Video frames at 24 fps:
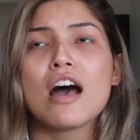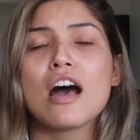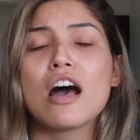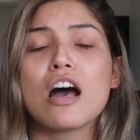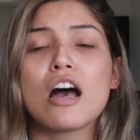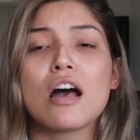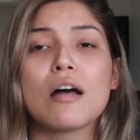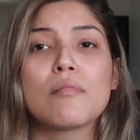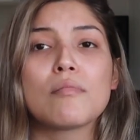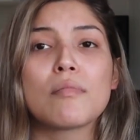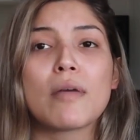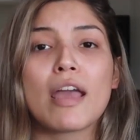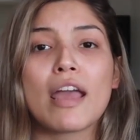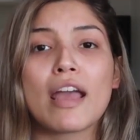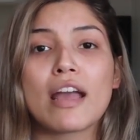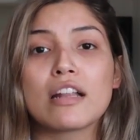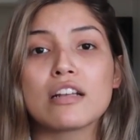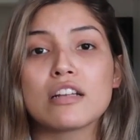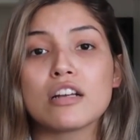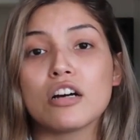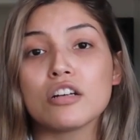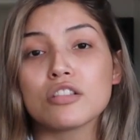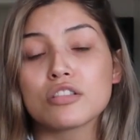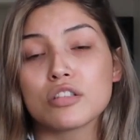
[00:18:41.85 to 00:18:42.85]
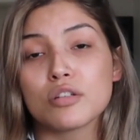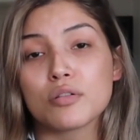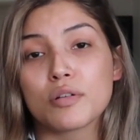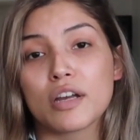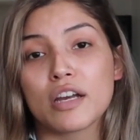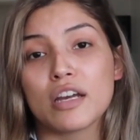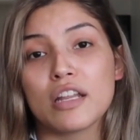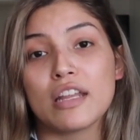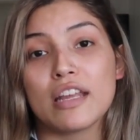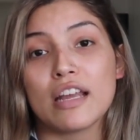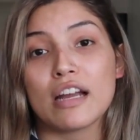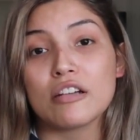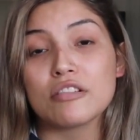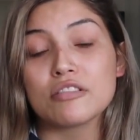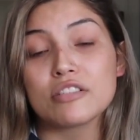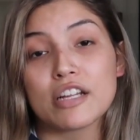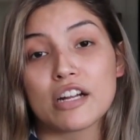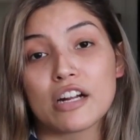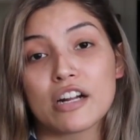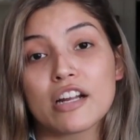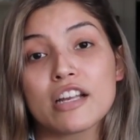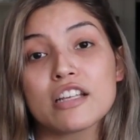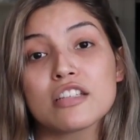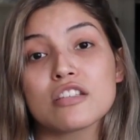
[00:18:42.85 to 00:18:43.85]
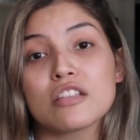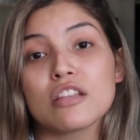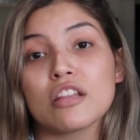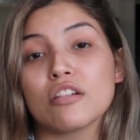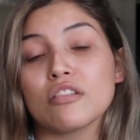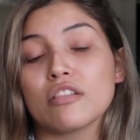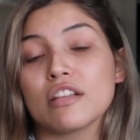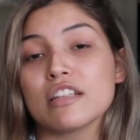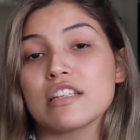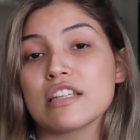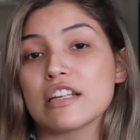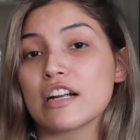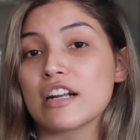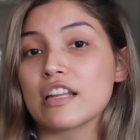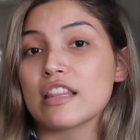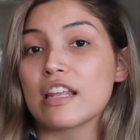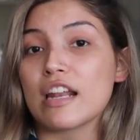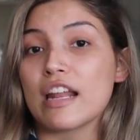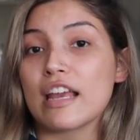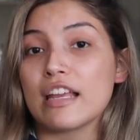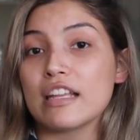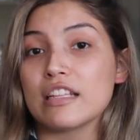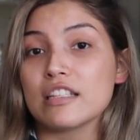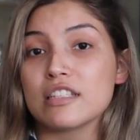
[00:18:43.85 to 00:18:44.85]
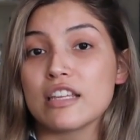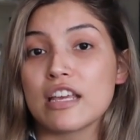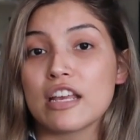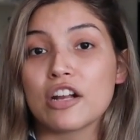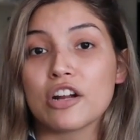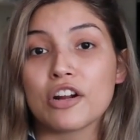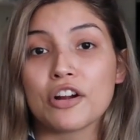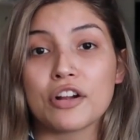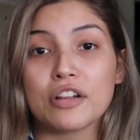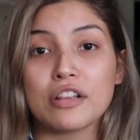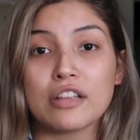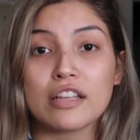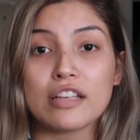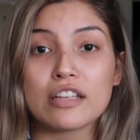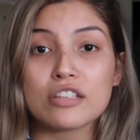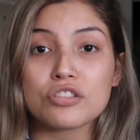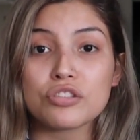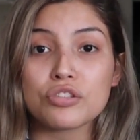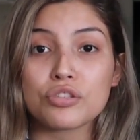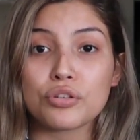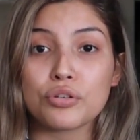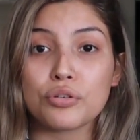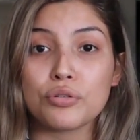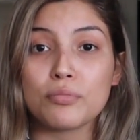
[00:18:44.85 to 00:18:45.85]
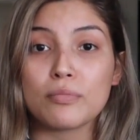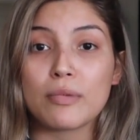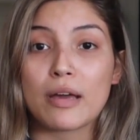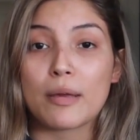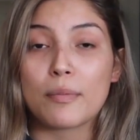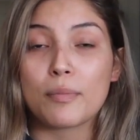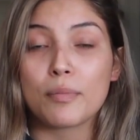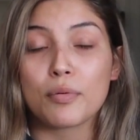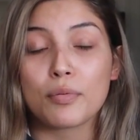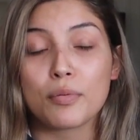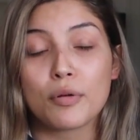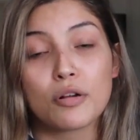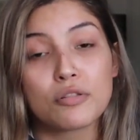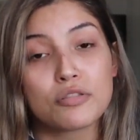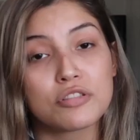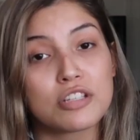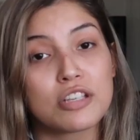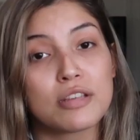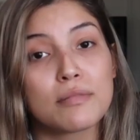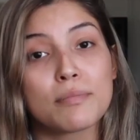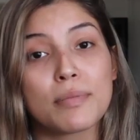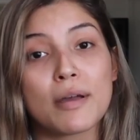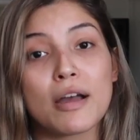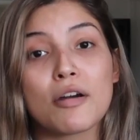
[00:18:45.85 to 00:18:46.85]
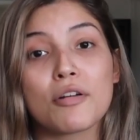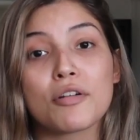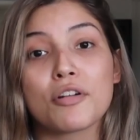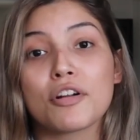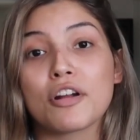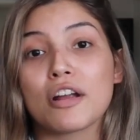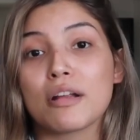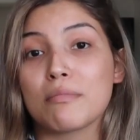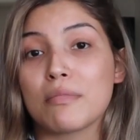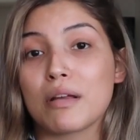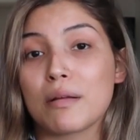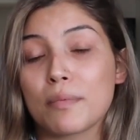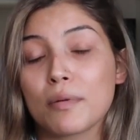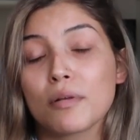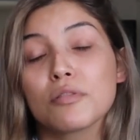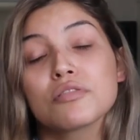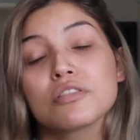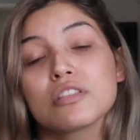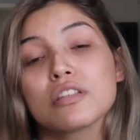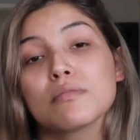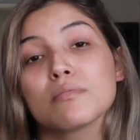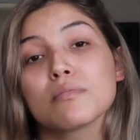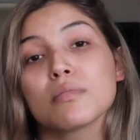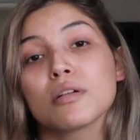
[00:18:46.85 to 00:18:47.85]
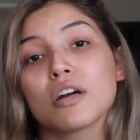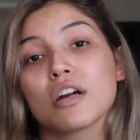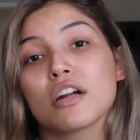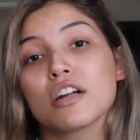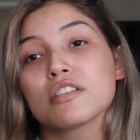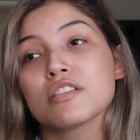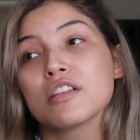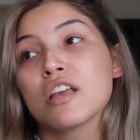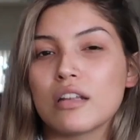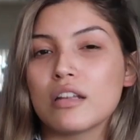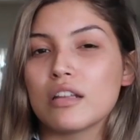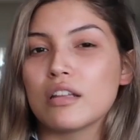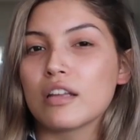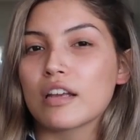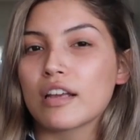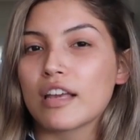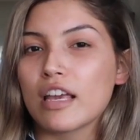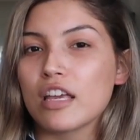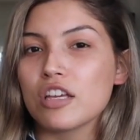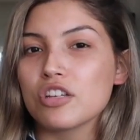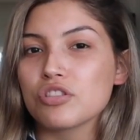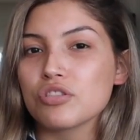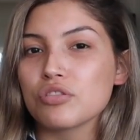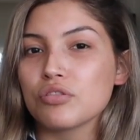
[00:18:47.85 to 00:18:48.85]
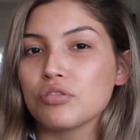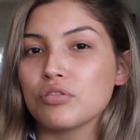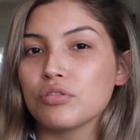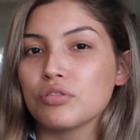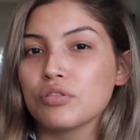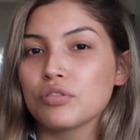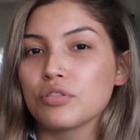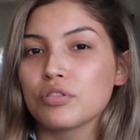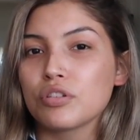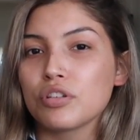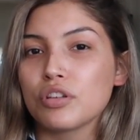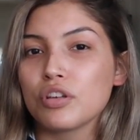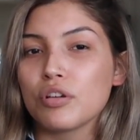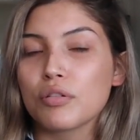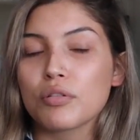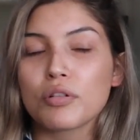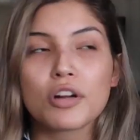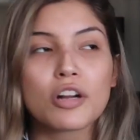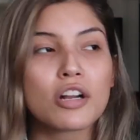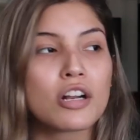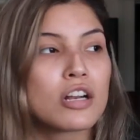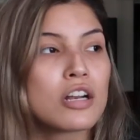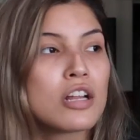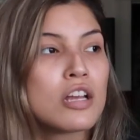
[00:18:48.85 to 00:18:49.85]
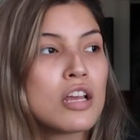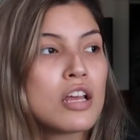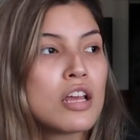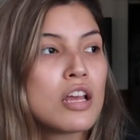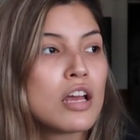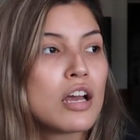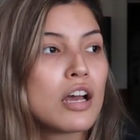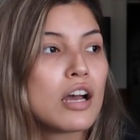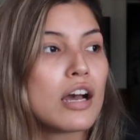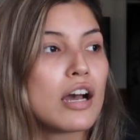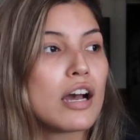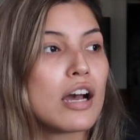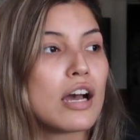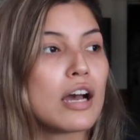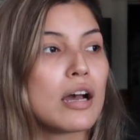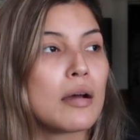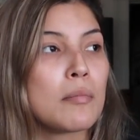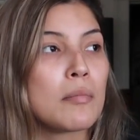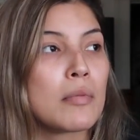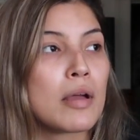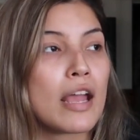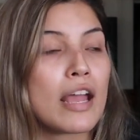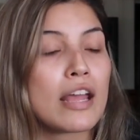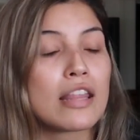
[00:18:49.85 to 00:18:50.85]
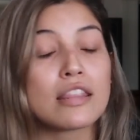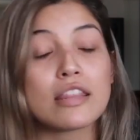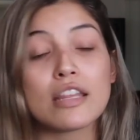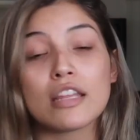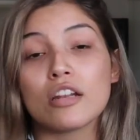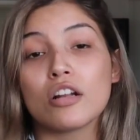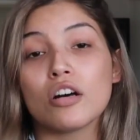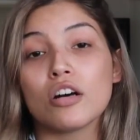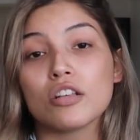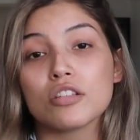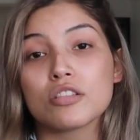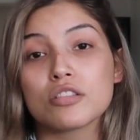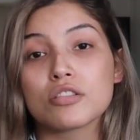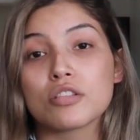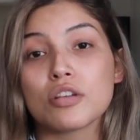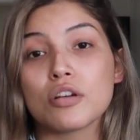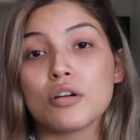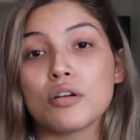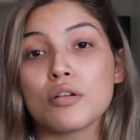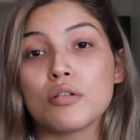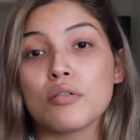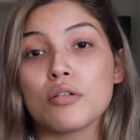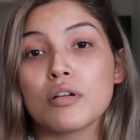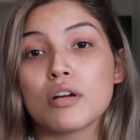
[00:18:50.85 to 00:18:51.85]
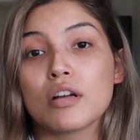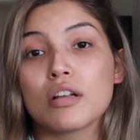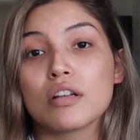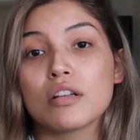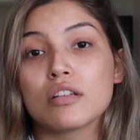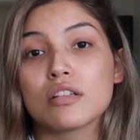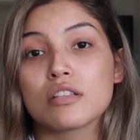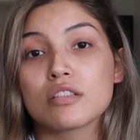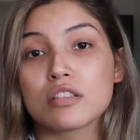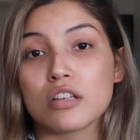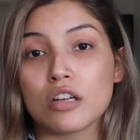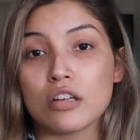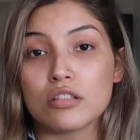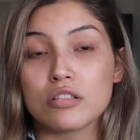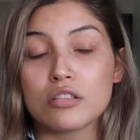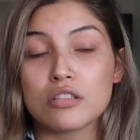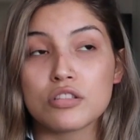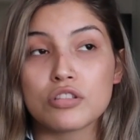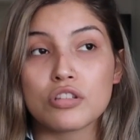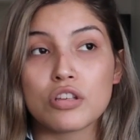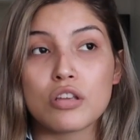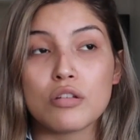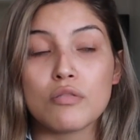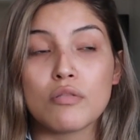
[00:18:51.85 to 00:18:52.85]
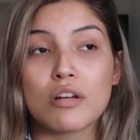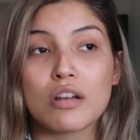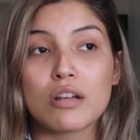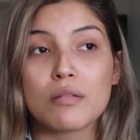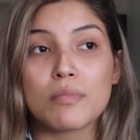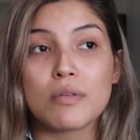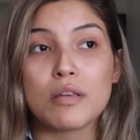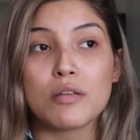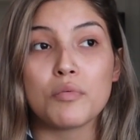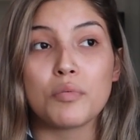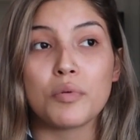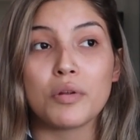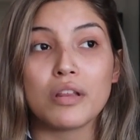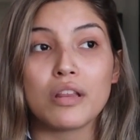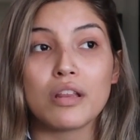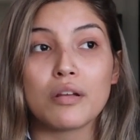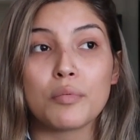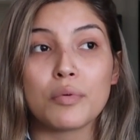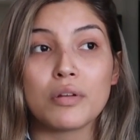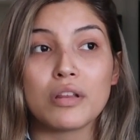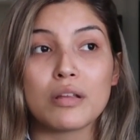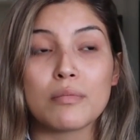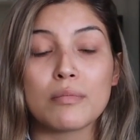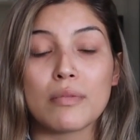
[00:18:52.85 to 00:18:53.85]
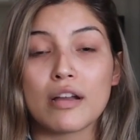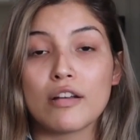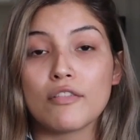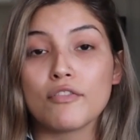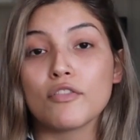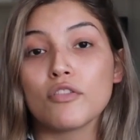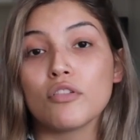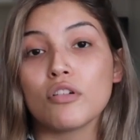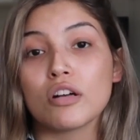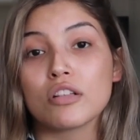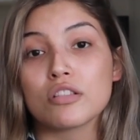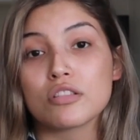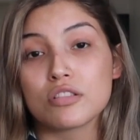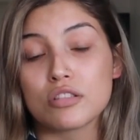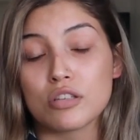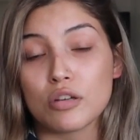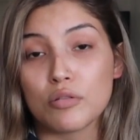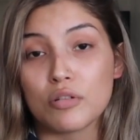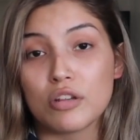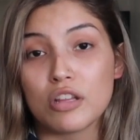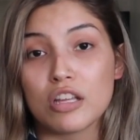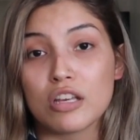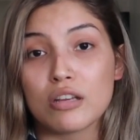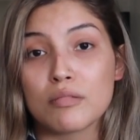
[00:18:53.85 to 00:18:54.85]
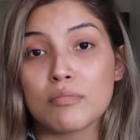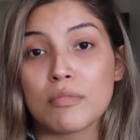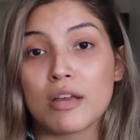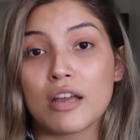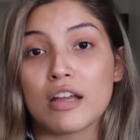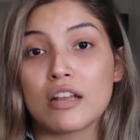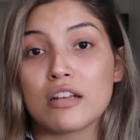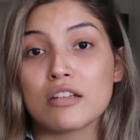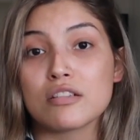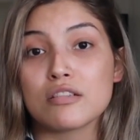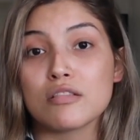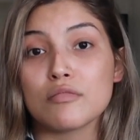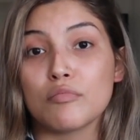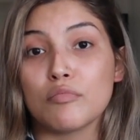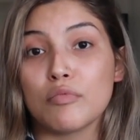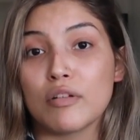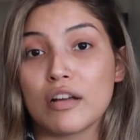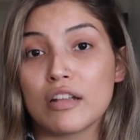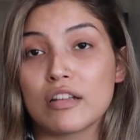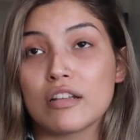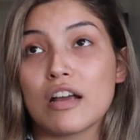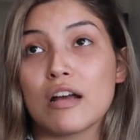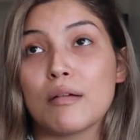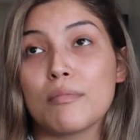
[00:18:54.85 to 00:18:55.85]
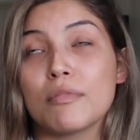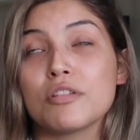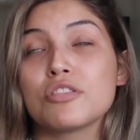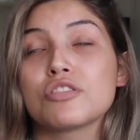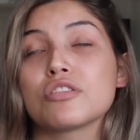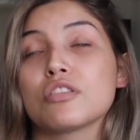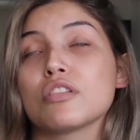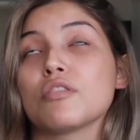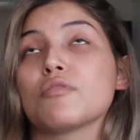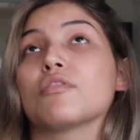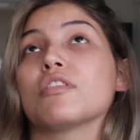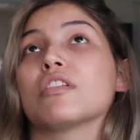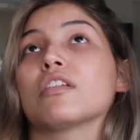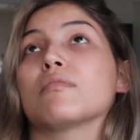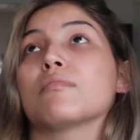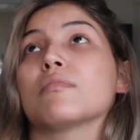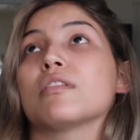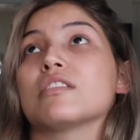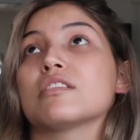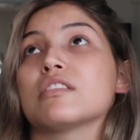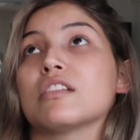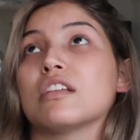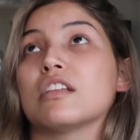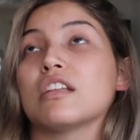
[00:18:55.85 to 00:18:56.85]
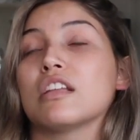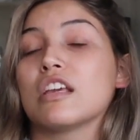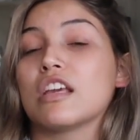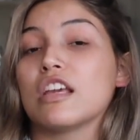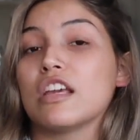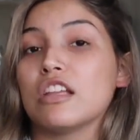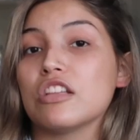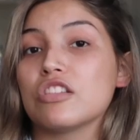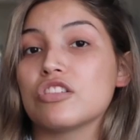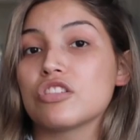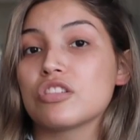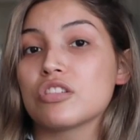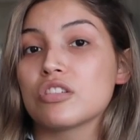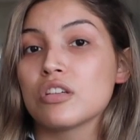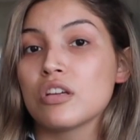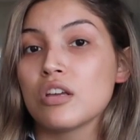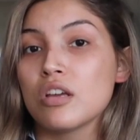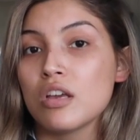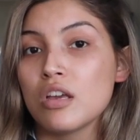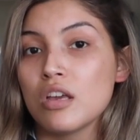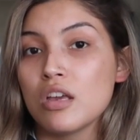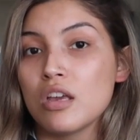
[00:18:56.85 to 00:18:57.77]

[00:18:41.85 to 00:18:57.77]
Um, and also cutting out dairy. So the only dairy that I intake currently is through my protein powder and my protein bars and occasional yogurt. Um, and then also salt. So you wanna be really, really mindful on sodium and what, how much sodium is in each